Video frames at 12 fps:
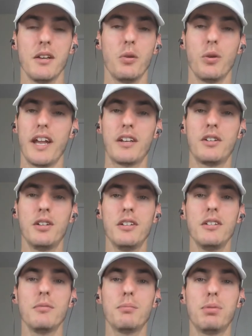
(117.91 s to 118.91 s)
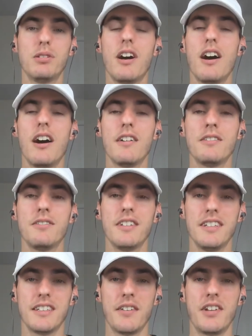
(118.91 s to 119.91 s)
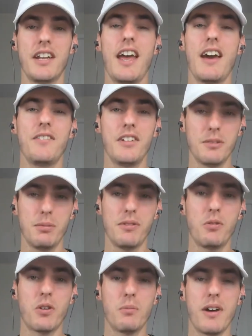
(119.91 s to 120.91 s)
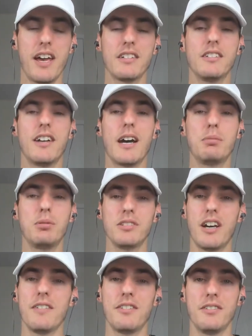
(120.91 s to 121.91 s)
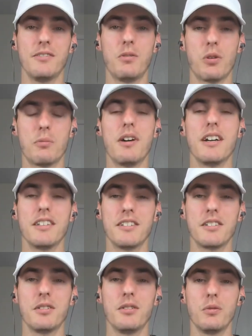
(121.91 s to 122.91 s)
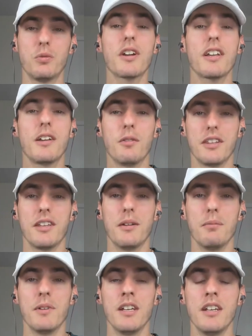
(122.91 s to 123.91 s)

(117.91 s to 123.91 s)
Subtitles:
What I couldn't pull off in 7.5 years before Michael, I pulled off in 4 months working with him.